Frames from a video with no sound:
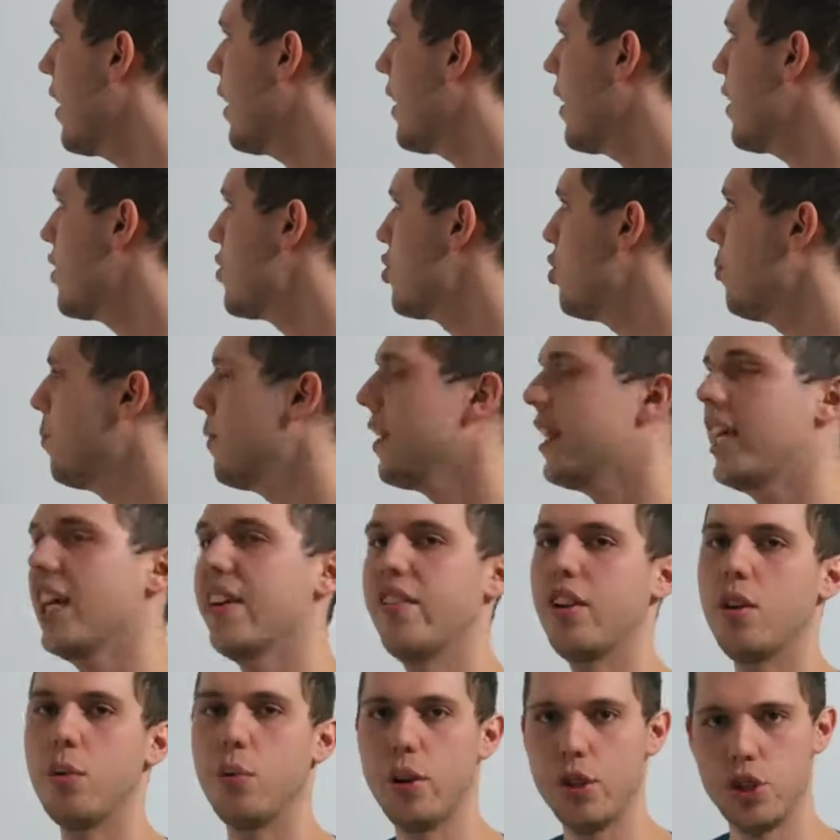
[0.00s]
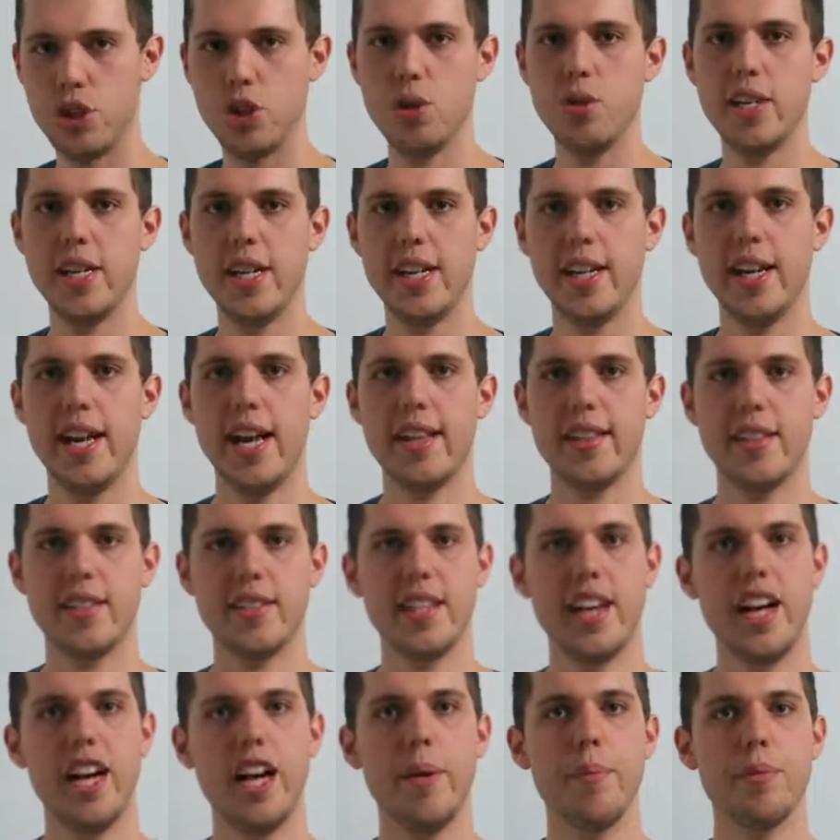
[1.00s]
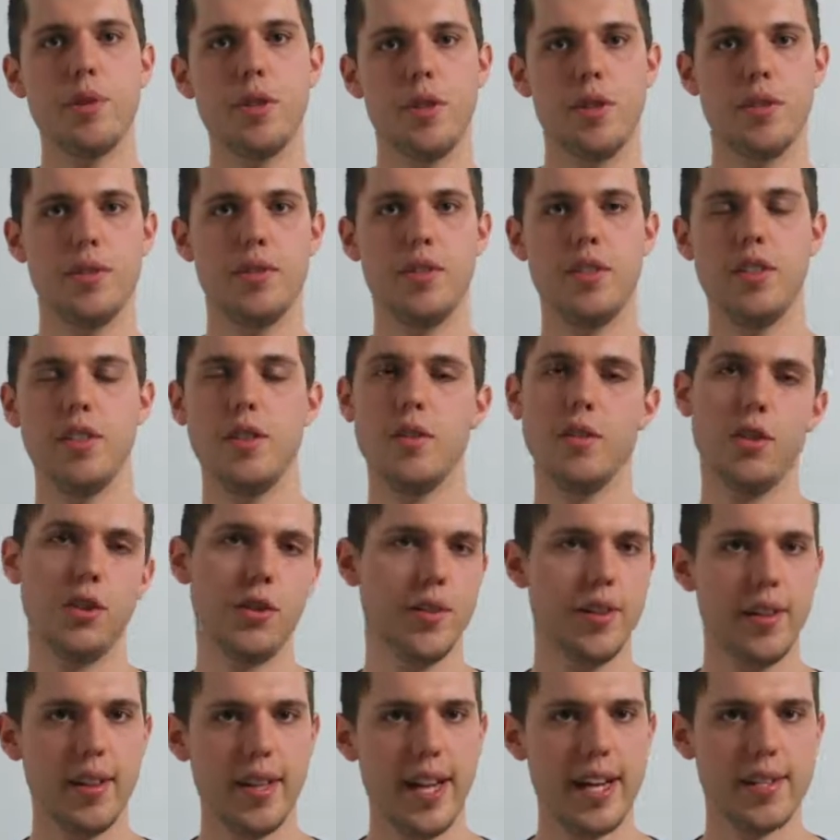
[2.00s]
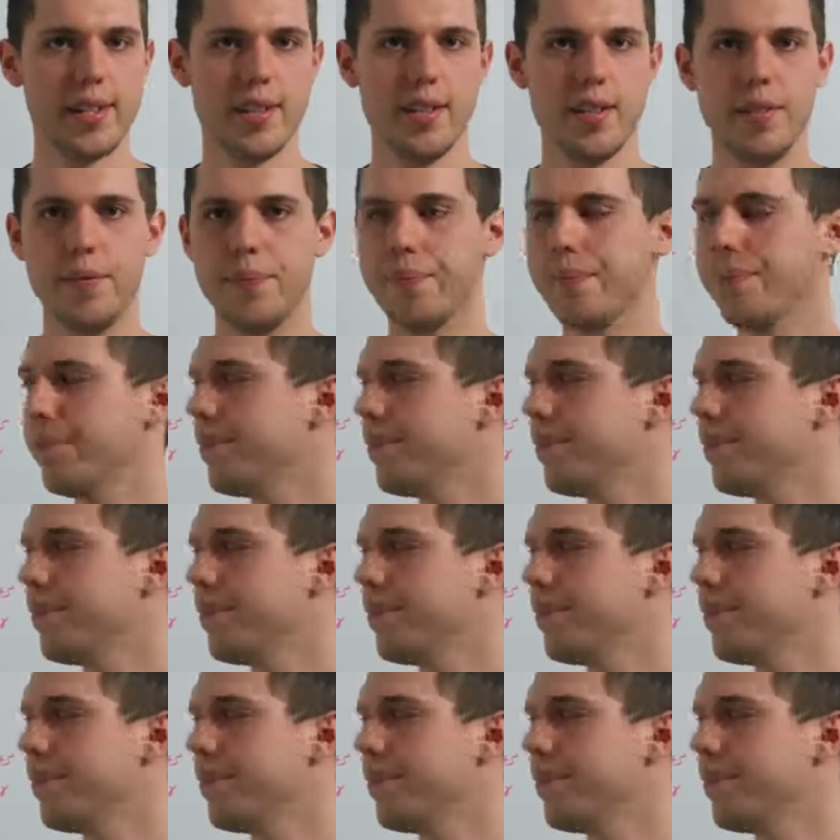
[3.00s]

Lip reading: because you'll be given what you need at the time to, you know, learn the lesson.